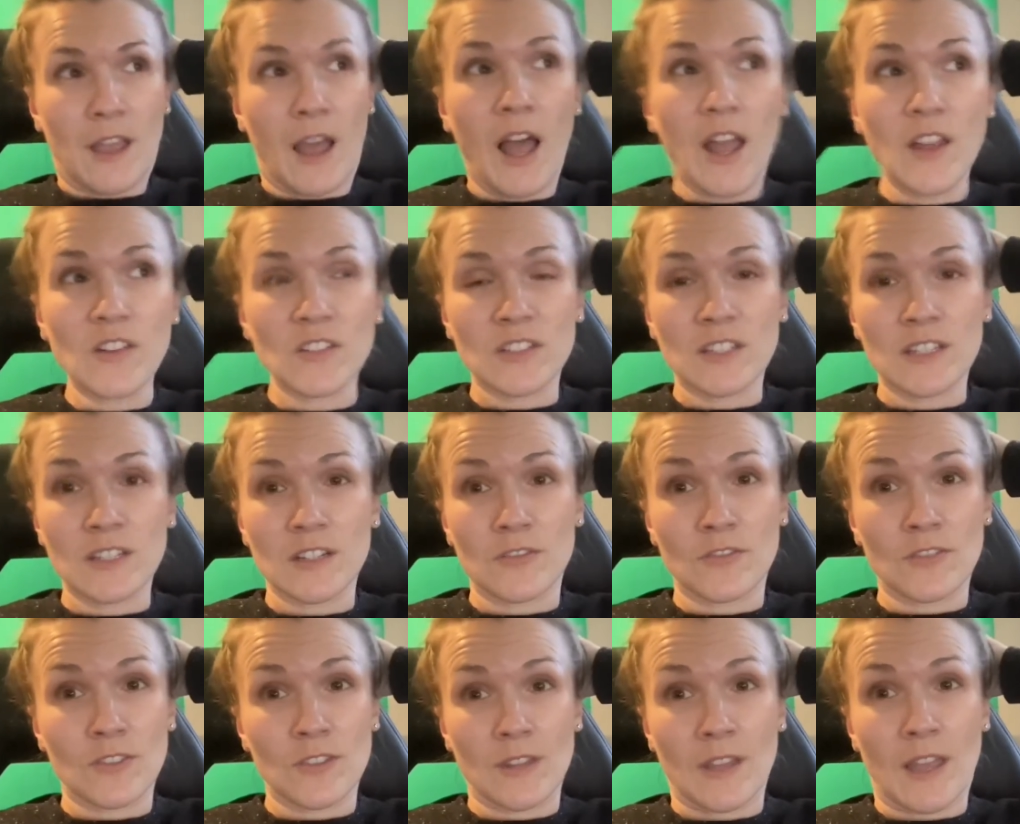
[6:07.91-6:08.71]
I'd
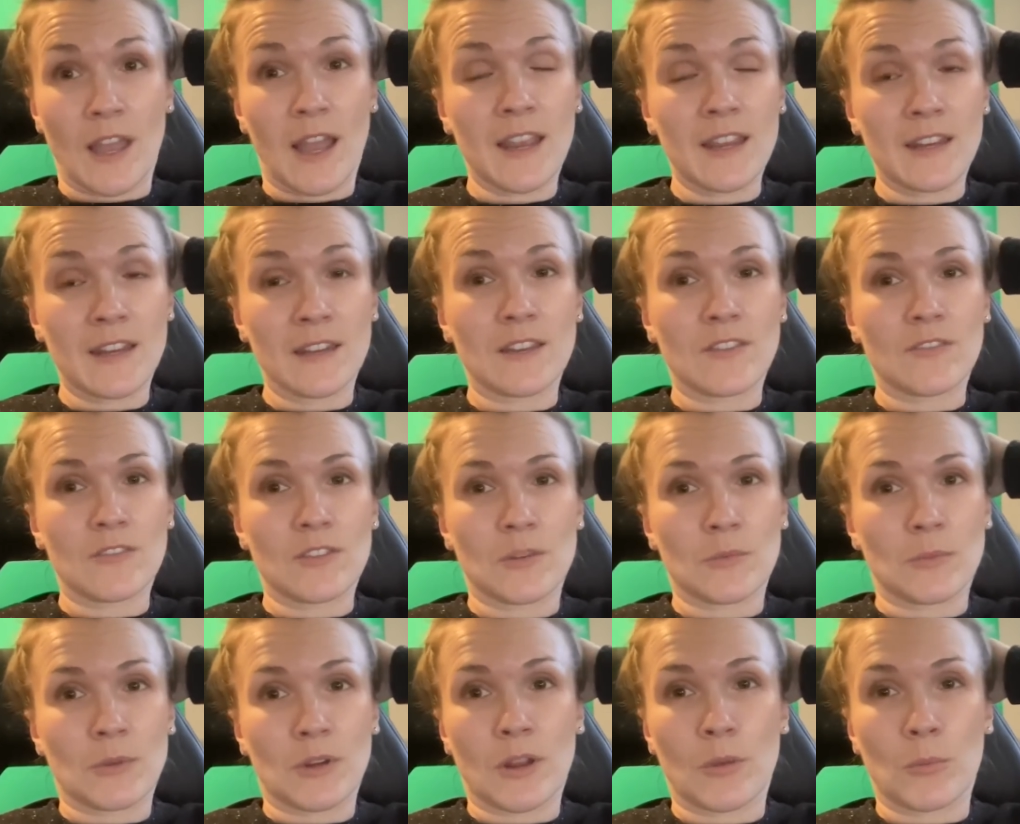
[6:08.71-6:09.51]
given, I had given
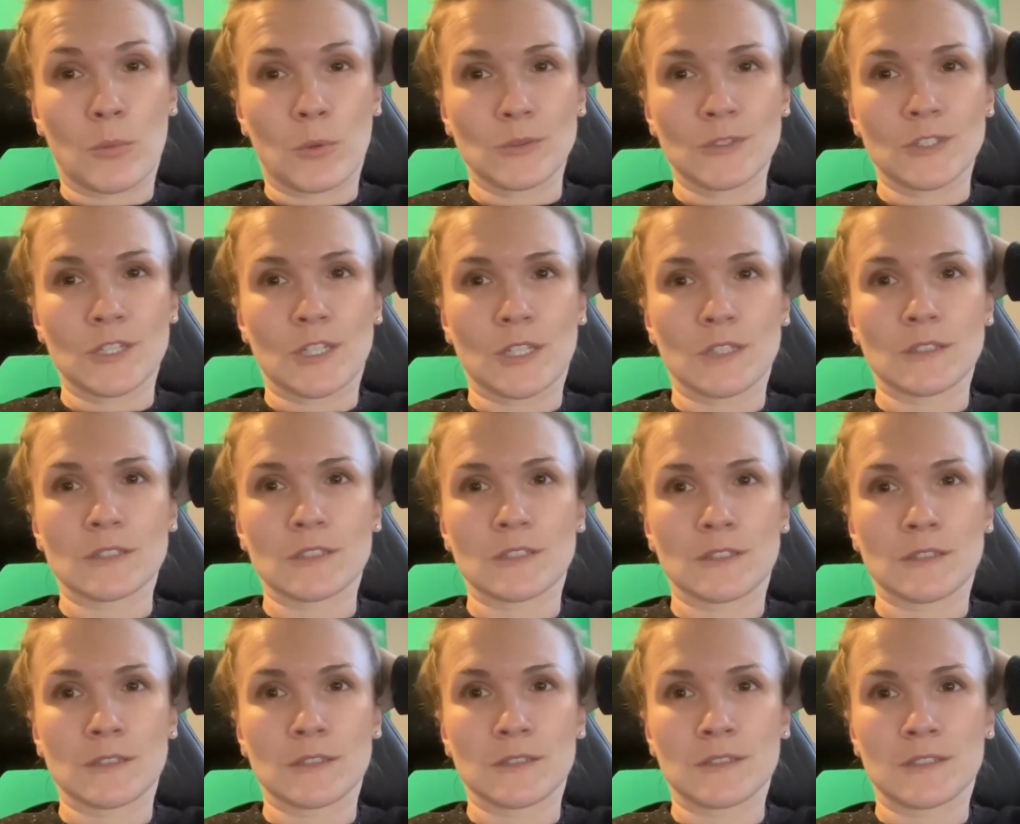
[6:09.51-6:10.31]
them a couple
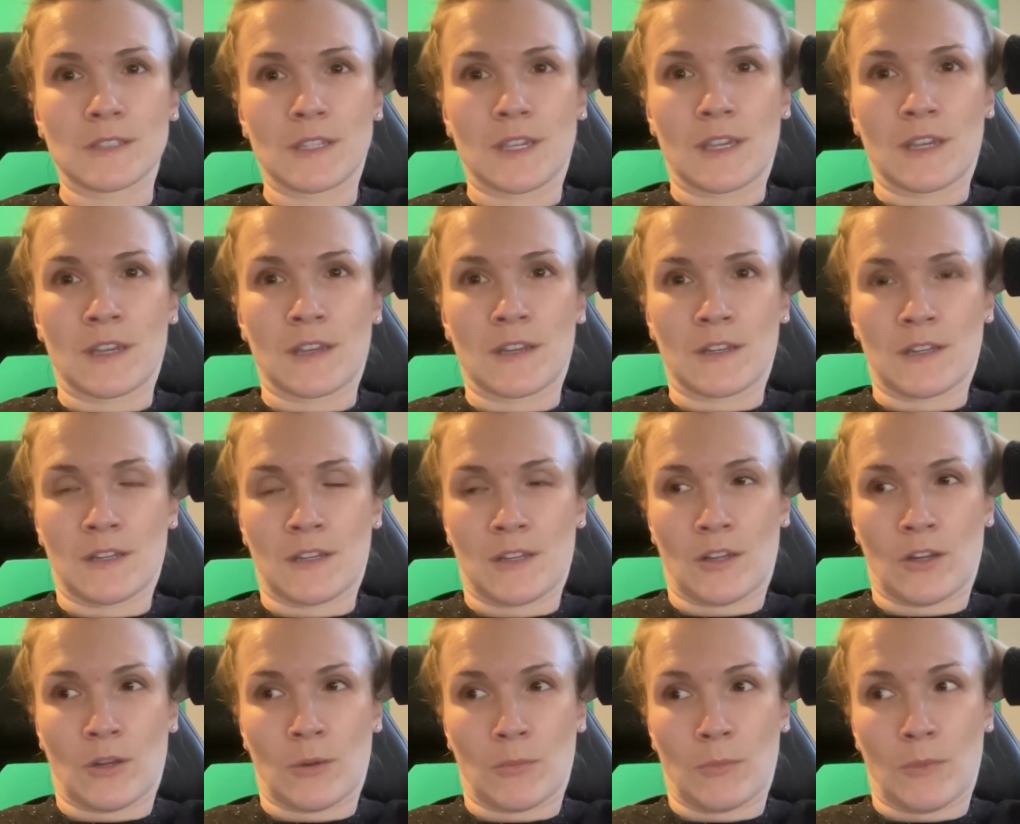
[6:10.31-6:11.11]
chances, and
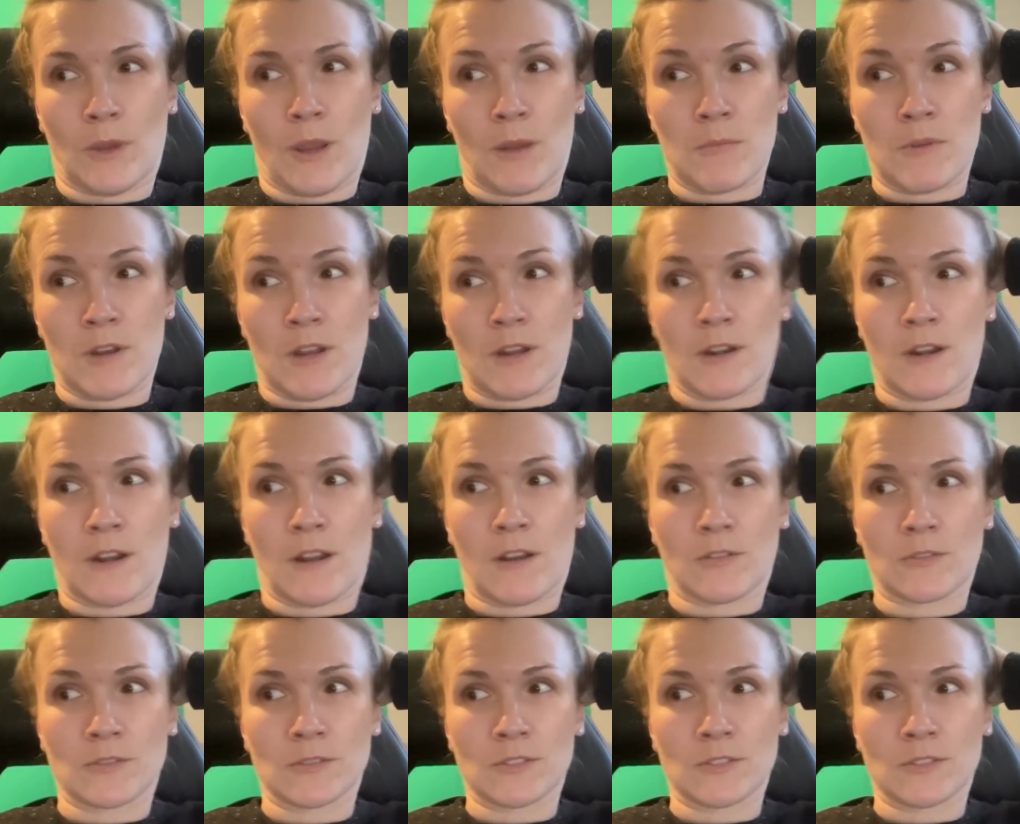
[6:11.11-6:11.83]
um, I'm done now.